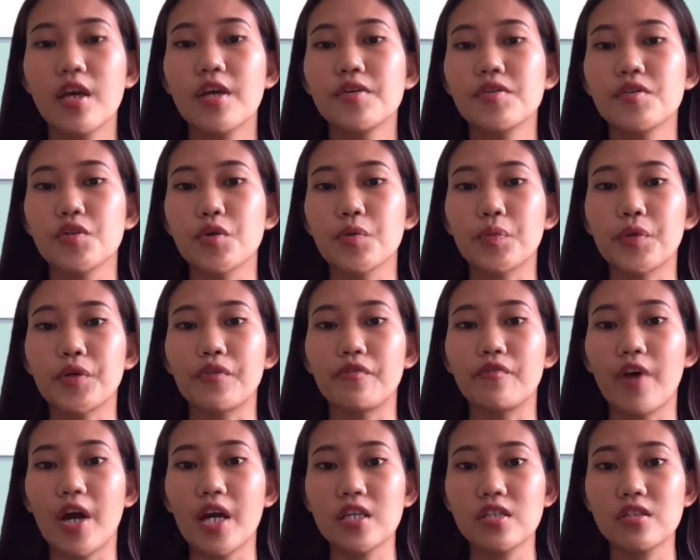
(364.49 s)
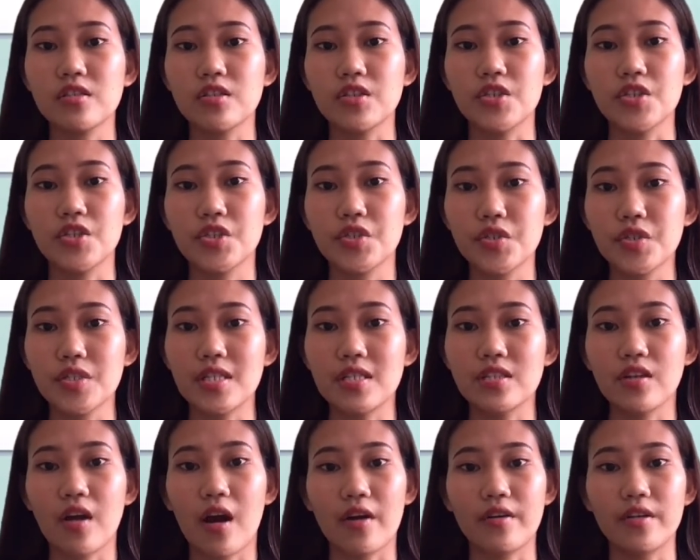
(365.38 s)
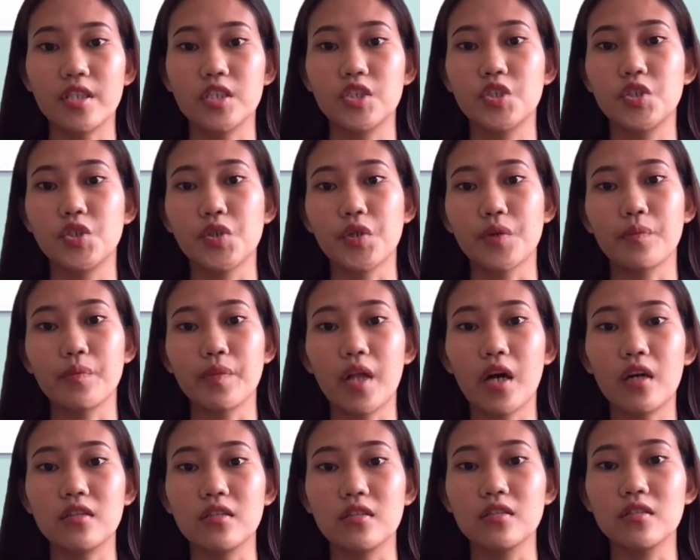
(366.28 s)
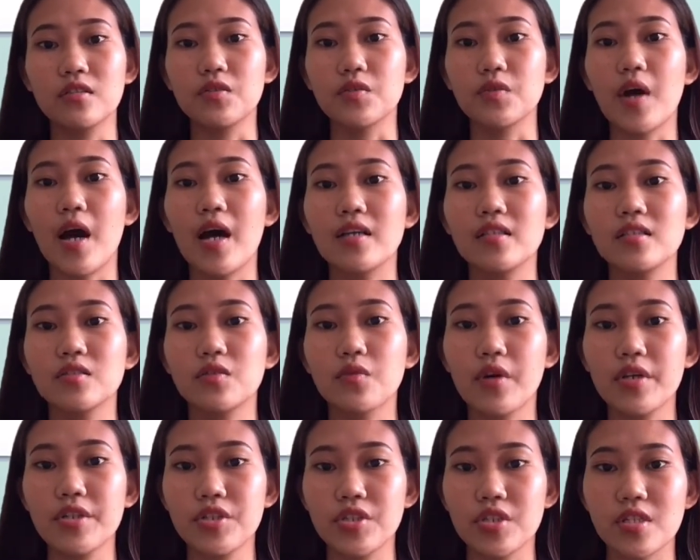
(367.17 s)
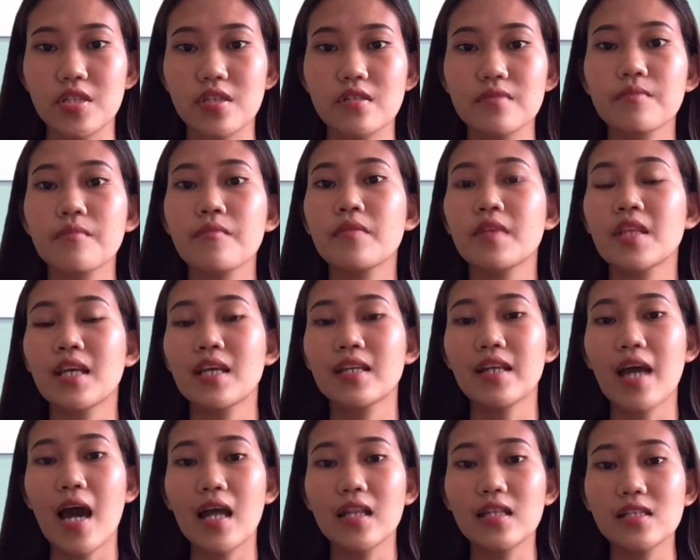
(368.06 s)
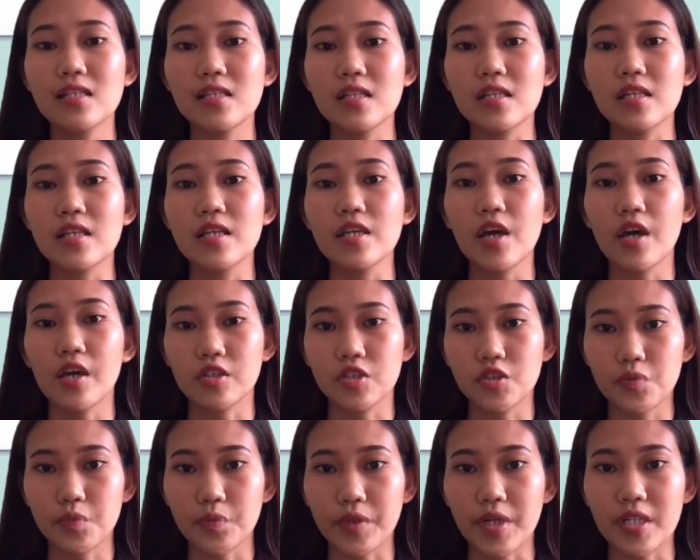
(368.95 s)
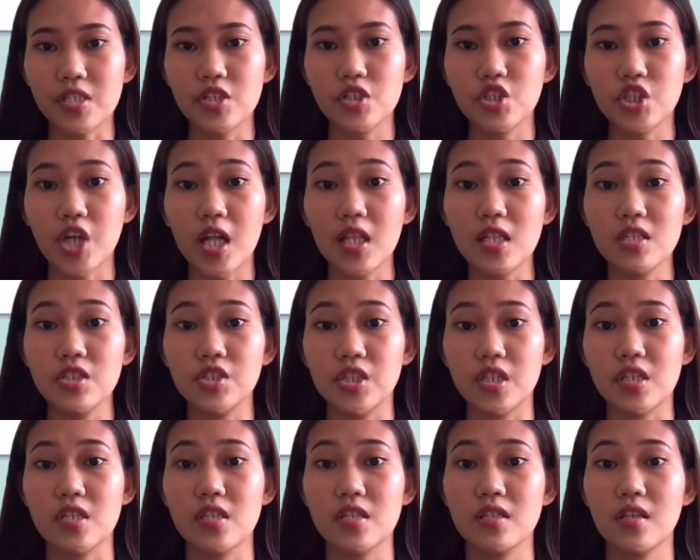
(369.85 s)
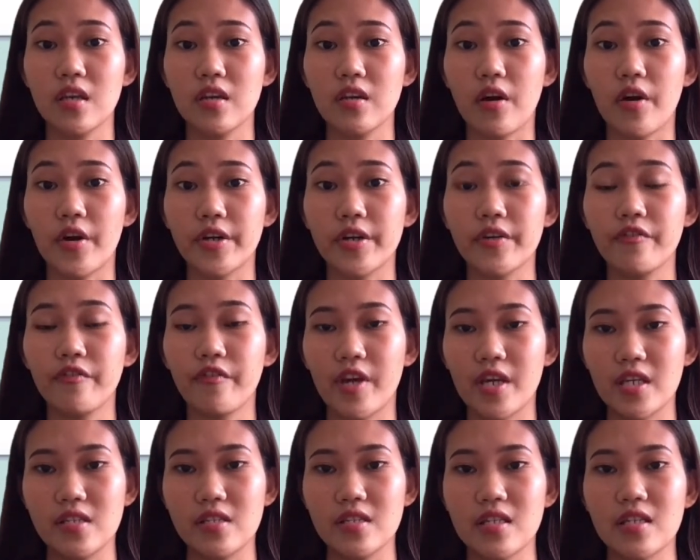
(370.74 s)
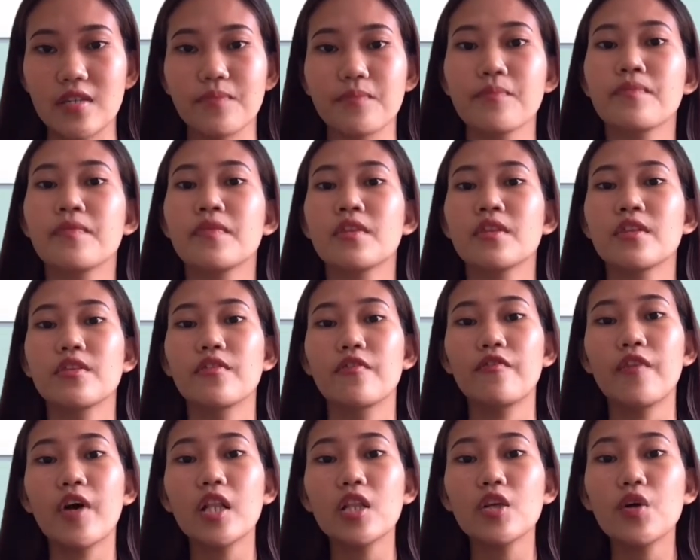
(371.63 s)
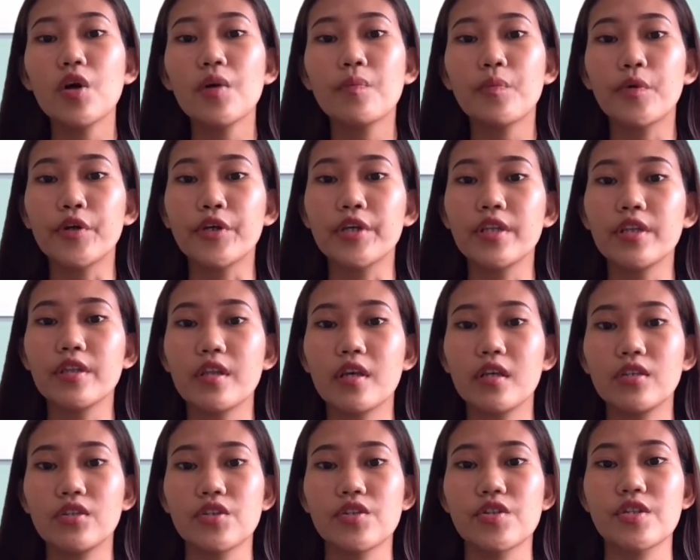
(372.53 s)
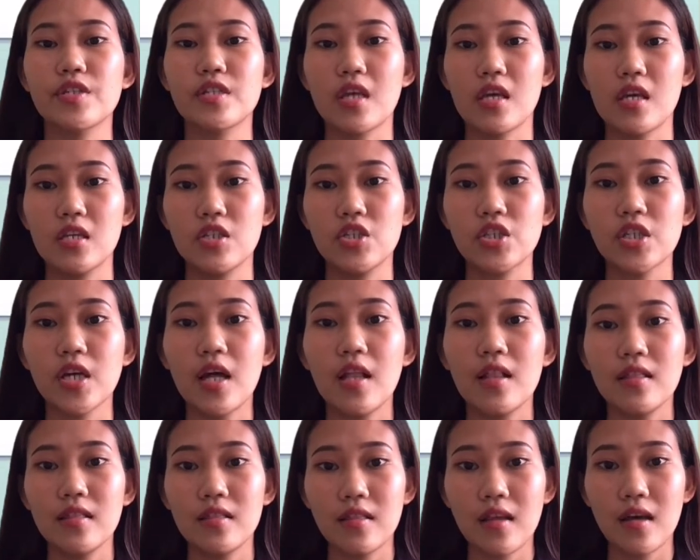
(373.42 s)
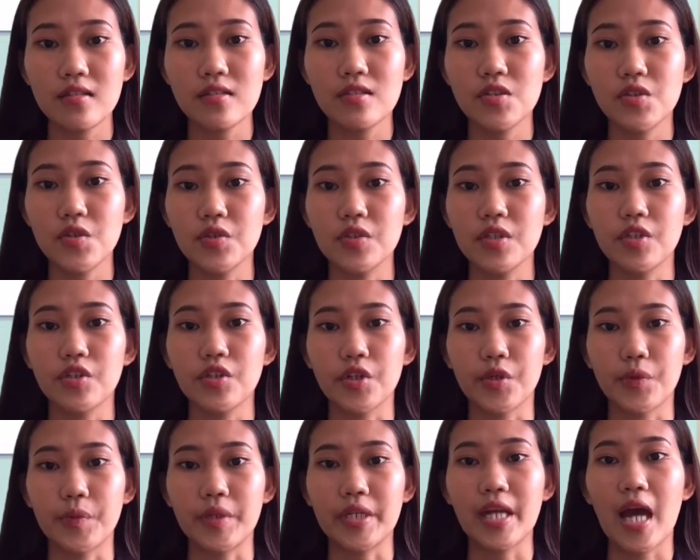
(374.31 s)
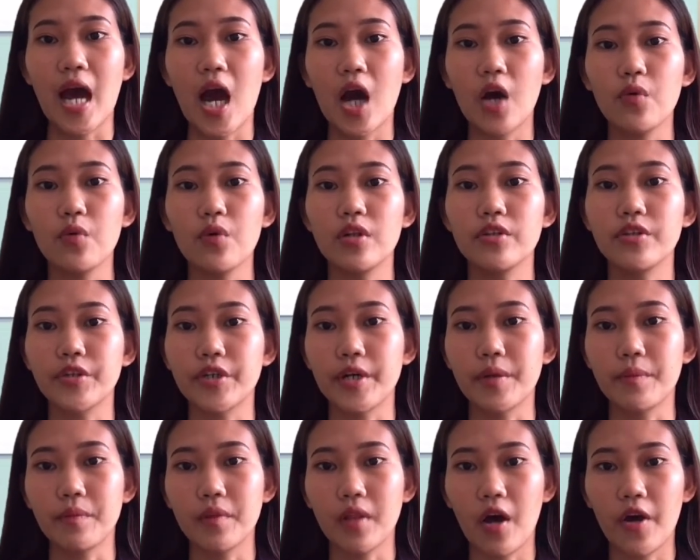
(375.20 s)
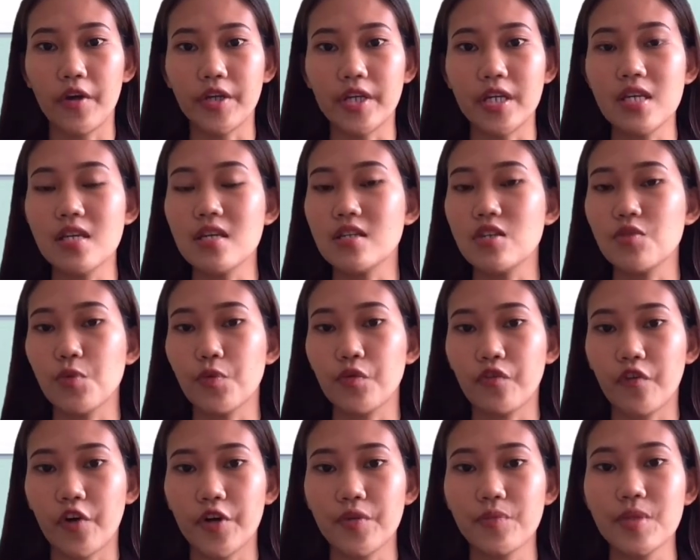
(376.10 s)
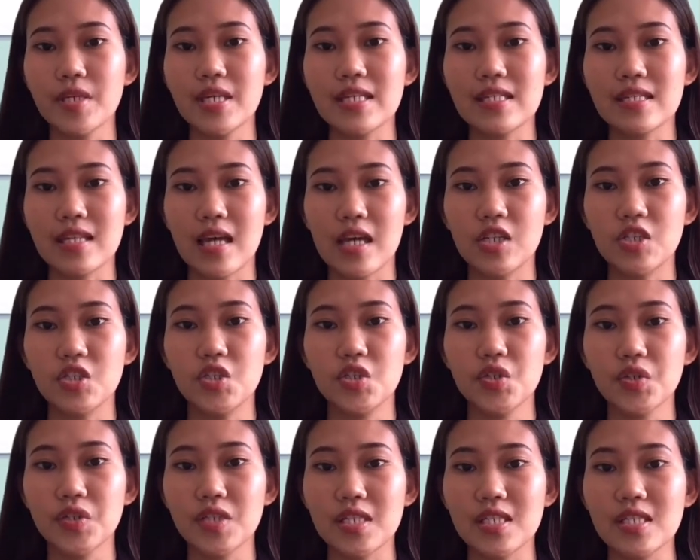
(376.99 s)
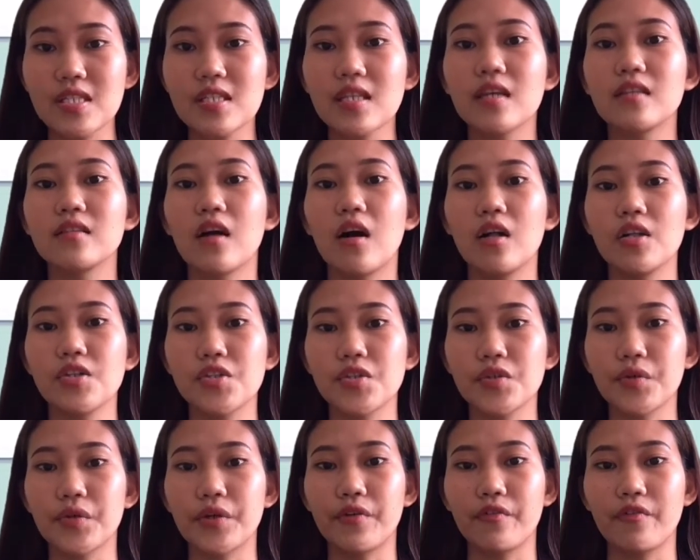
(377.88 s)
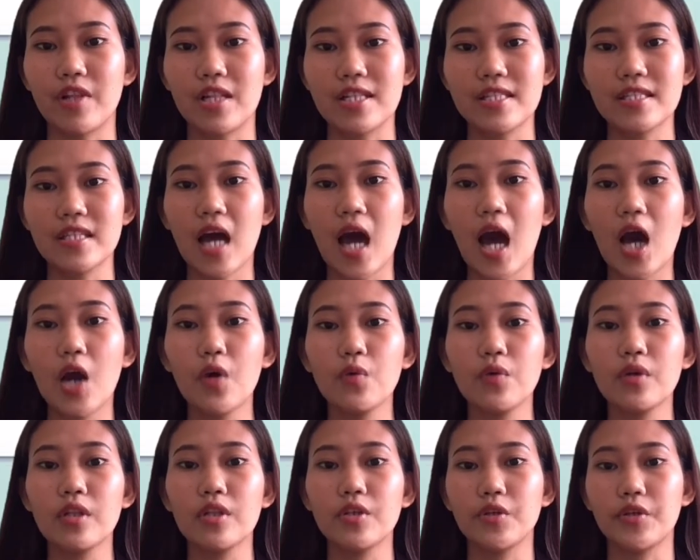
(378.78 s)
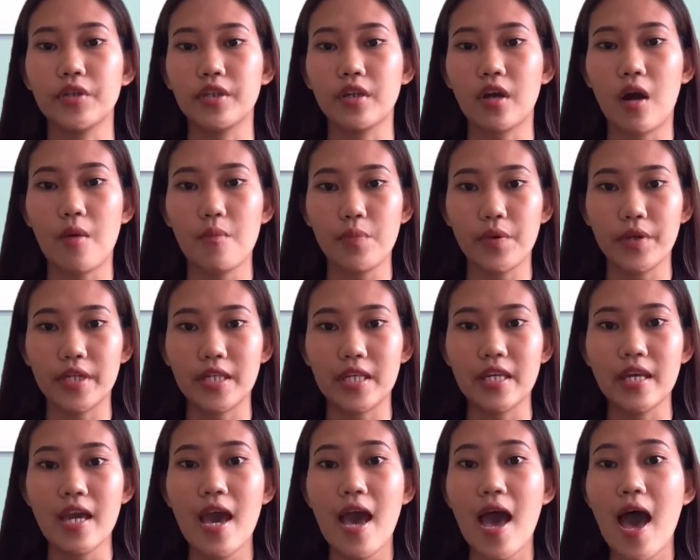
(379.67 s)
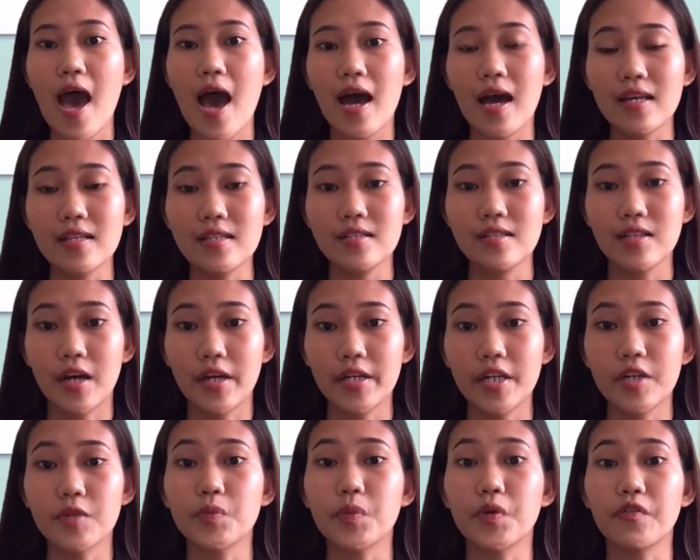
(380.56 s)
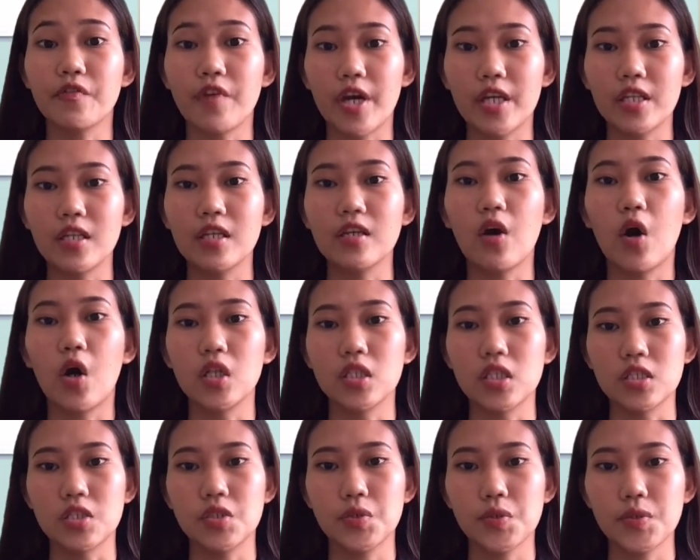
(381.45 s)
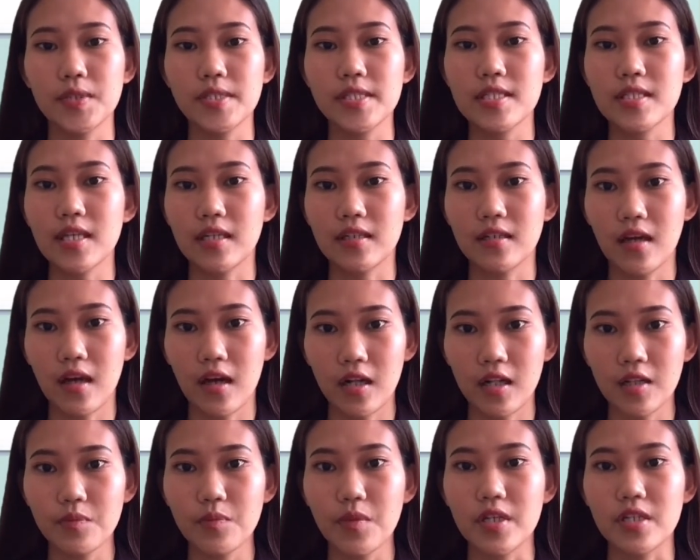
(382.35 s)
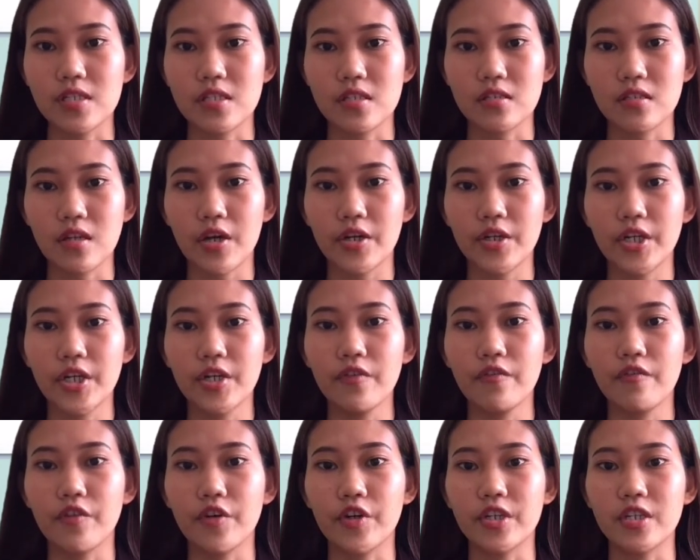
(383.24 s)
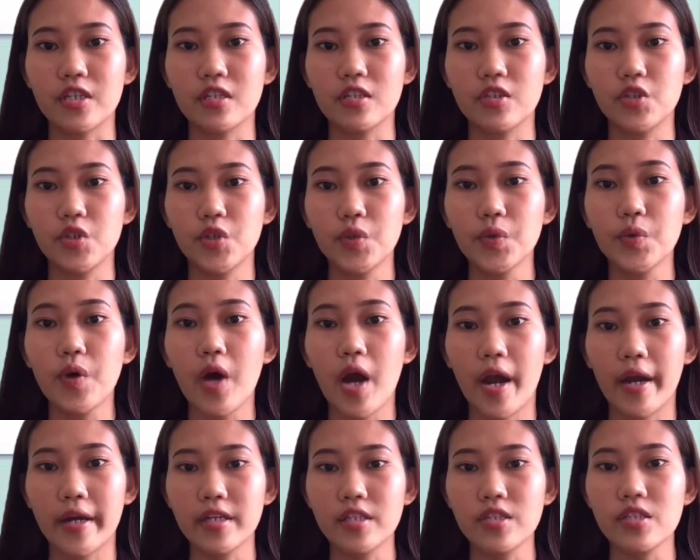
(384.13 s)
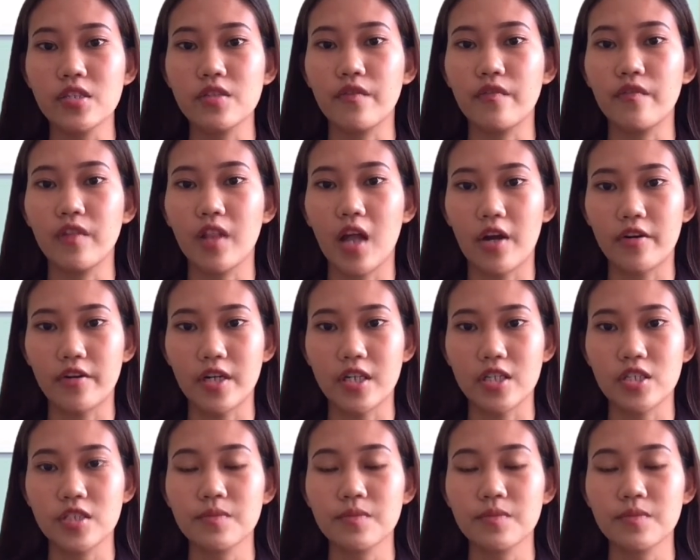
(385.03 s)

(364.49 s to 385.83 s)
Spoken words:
Supervisors should encourage new employees to ask questions and honestly express challenges they are facing. The follow-up orientation stage lets you determine how well your employee is performing assigned duties and also reveals how well your company has done in providing all the tools and help necessary for new hires to flourish.